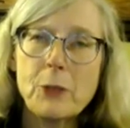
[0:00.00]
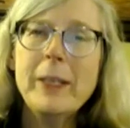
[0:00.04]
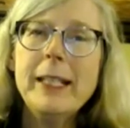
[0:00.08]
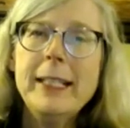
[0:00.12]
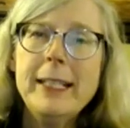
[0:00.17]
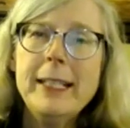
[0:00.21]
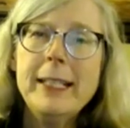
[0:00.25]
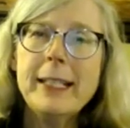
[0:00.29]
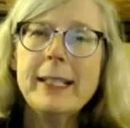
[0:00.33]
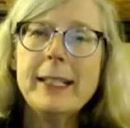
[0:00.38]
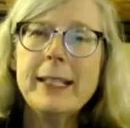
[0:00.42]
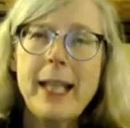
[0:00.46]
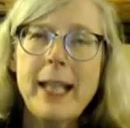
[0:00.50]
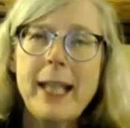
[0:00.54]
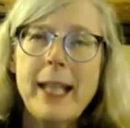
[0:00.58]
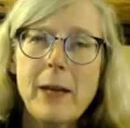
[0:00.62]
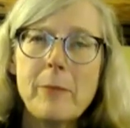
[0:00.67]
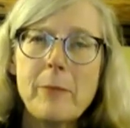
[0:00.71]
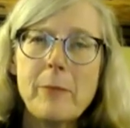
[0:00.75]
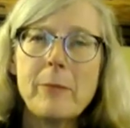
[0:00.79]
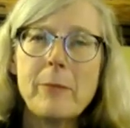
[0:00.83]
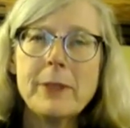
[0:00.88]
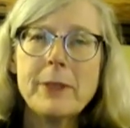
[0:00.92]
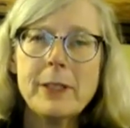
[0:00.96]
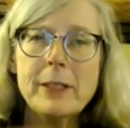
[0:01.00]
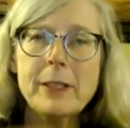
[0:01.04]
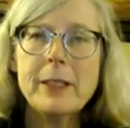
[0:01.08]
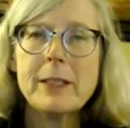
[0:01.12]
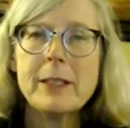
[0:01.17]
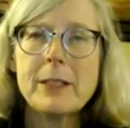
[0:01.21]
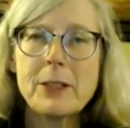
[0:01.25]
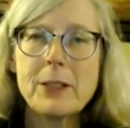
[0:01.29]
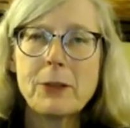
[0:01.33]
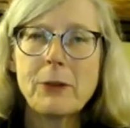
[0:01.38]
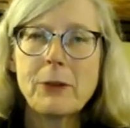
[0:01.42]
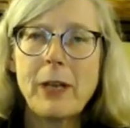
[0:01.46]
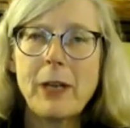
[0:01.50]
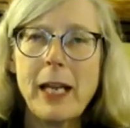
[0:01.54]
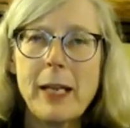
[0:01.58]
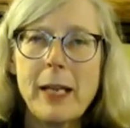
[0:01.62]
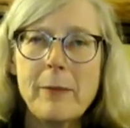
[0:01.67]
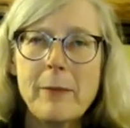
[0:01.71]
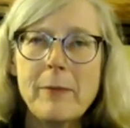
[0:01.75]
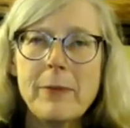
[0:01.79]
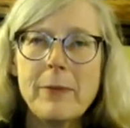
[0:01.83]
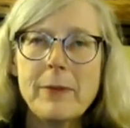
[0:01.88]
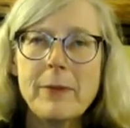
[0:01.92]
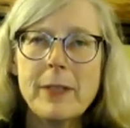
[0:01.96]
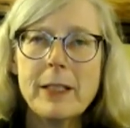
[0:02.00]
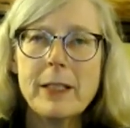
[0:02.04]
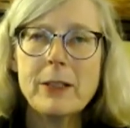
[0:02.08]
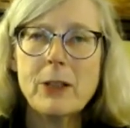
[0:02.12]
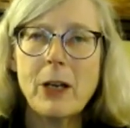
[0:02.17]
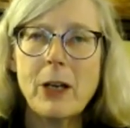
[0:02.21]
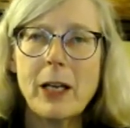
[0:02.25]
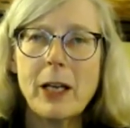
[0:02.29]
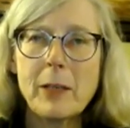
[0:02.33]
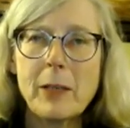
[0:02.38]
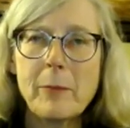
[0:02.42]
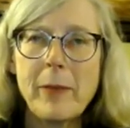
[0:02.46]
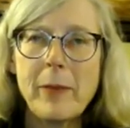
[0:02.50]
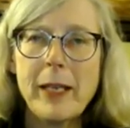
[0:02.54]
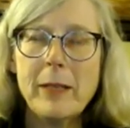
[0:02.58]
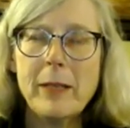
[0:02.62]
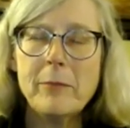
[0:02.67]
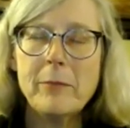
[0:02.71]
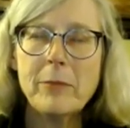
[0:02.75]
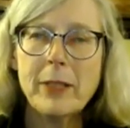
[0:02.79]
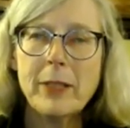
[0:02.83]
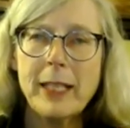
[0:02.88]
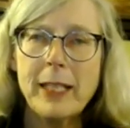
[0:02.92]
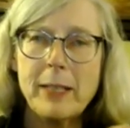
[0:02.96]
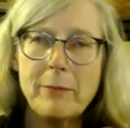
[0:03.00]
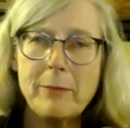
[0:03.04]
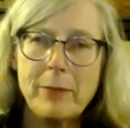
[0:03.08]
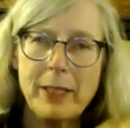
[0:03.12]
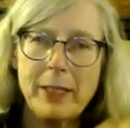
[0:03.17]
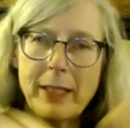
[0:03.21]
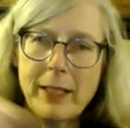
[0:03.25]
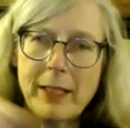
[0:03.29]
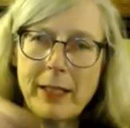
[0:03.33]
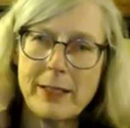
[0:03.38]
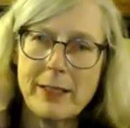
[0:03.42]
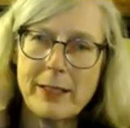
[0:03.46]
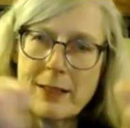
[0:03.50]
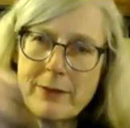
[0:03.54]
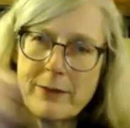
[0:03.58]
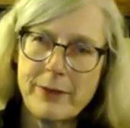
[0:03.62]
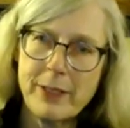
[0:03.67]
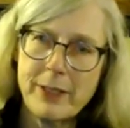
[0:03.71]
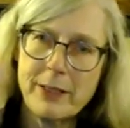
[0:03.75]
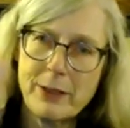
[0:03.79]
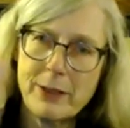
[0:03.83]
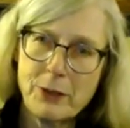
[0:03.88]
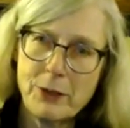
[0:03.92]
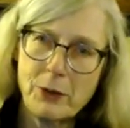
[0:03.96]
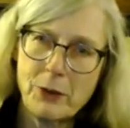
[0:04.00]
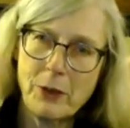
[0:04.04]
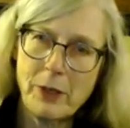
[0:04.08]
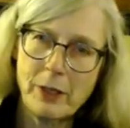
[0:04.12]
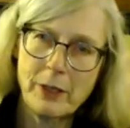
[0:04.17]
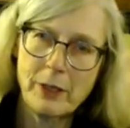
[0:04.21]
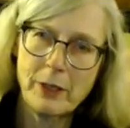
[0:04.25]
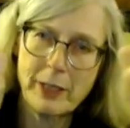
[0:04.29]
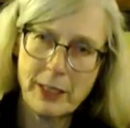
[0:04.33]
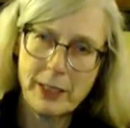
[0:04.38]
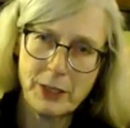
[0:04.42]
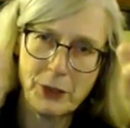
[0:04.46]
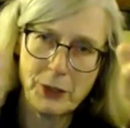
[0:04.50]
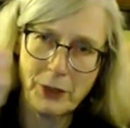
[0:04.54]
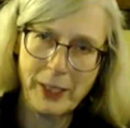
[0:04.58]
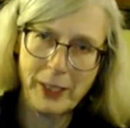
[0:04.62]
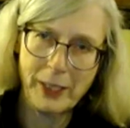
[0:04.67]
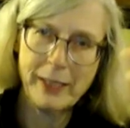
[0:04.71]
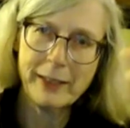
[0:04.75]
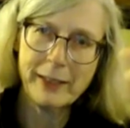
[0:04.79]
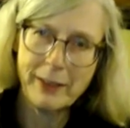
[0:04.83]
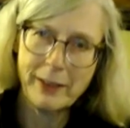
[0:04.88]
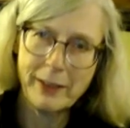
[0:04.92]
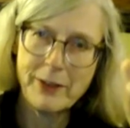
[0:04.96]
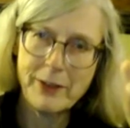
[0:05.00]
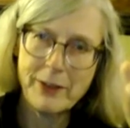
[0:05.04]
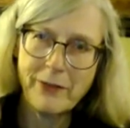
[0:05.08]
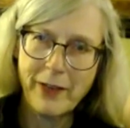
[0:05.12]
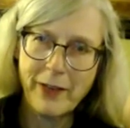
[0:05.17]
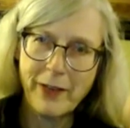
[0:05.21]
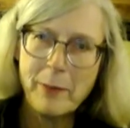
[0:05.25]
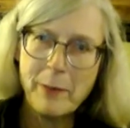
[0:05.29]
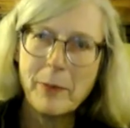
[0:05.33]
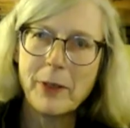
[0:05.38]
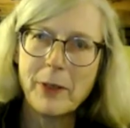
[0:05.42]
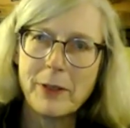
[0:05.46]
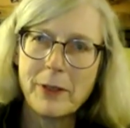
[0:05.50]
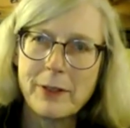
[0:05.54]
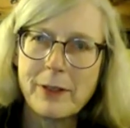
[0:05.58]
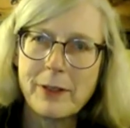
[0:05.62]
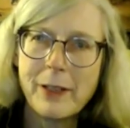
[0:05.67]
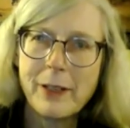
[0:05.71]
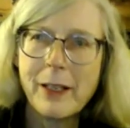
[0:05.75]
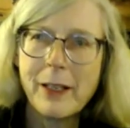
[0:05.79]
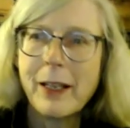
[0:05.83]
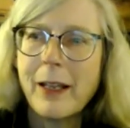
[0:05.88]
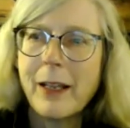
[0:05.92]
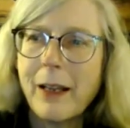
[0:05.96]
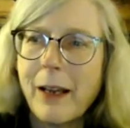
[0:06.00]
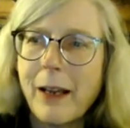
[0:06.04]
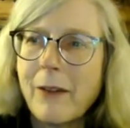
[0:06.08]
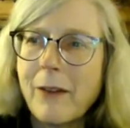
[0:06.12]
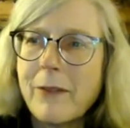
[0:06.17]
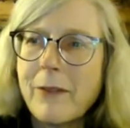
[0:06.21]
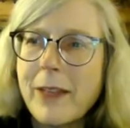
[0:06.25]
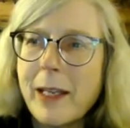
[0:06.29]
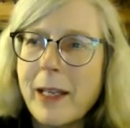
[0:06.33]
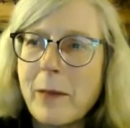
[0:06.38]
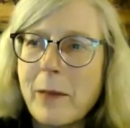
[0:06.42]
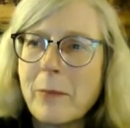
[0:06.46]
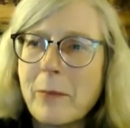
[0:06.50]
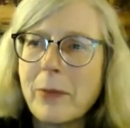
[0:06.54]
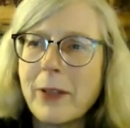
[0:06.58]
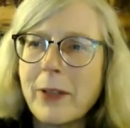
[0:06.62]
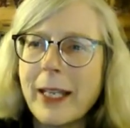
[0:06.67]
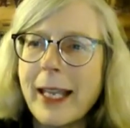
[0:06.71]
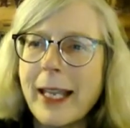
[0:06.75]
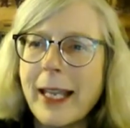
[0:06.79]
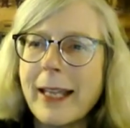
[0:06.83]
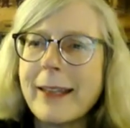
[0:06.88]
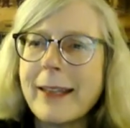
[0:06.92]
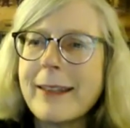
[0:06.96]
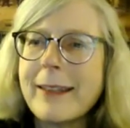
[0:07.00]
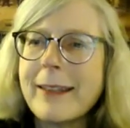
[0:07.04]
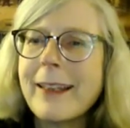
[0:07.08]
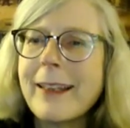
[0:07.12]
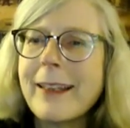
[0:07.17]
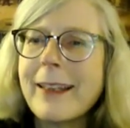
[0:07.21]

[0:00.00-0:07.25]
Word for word: Indian hemp to describe the dogbane plant because of the strong the strength of the fibers of that plant.